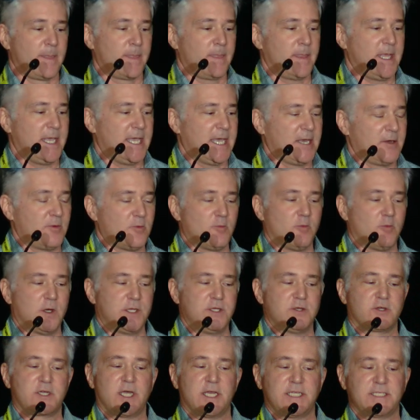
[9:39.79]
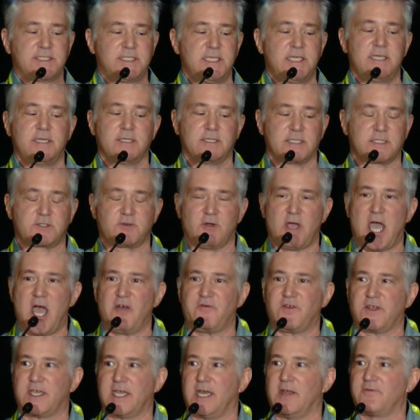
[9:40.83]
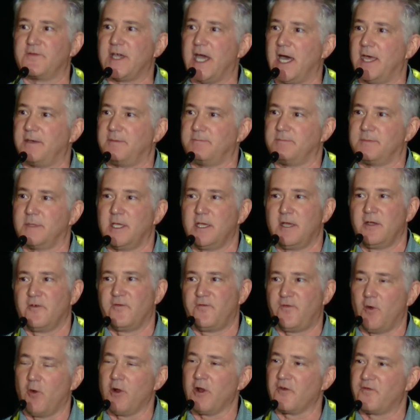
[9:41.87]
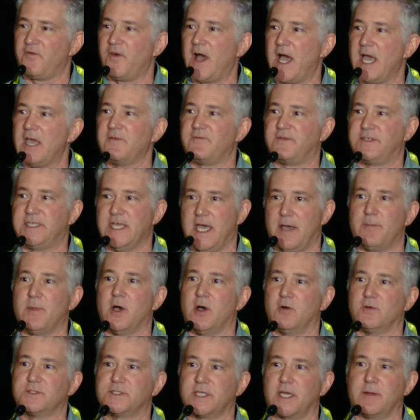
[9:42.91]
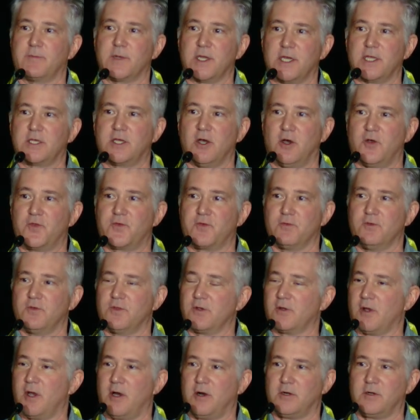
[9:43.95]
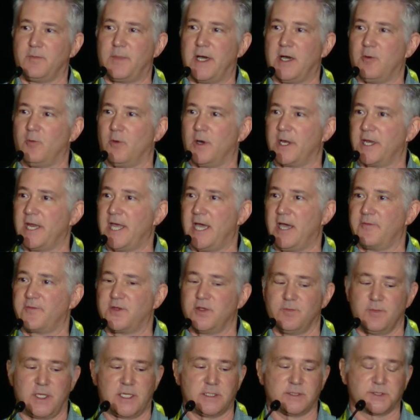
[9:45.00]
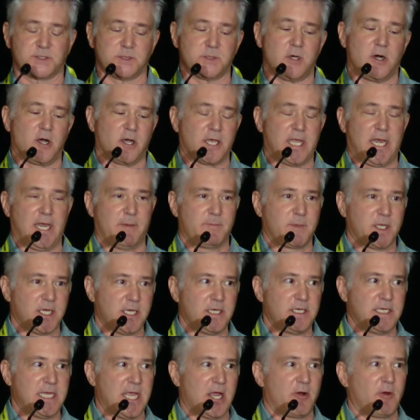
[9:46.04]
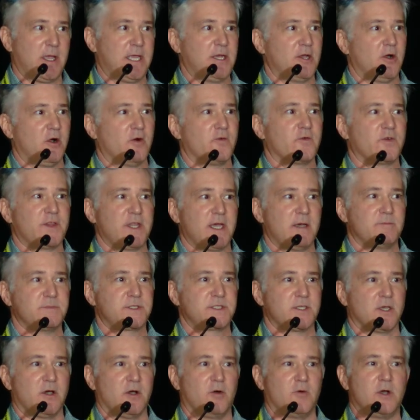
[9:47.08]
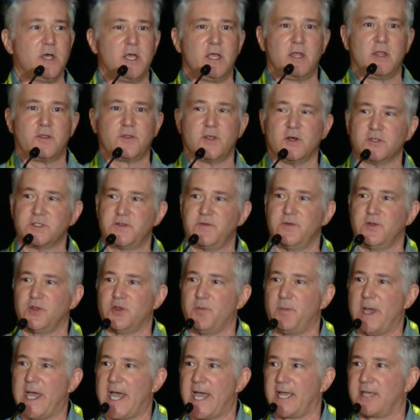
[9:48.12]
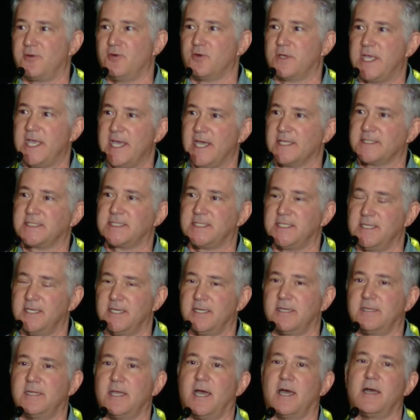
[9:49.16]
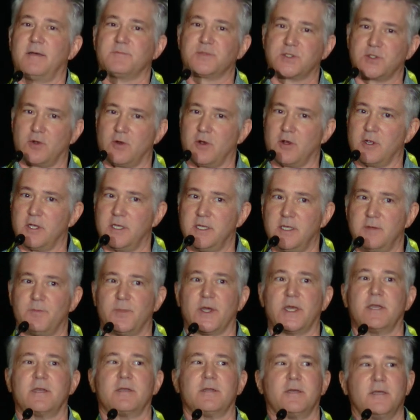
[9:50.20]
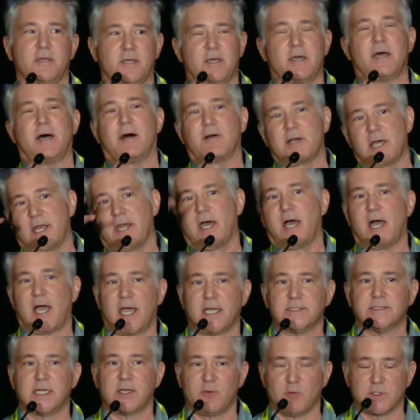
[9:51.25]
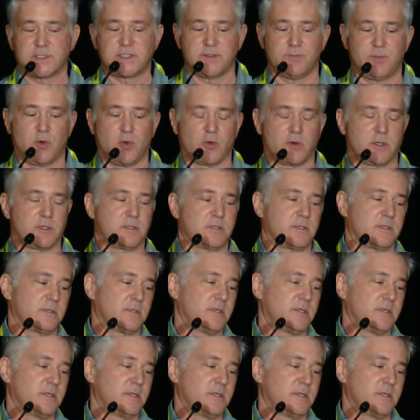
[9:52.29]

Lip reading: And what you're kind of seeing in this graphic, and I've got 4 or 5 demos that I'm going to go through. They're all about 1.5, 2 minutes long, and I'm going to narrate over them, so those of you in the back who can't see it, I'm sorry, but I'll kind of highlight what's important.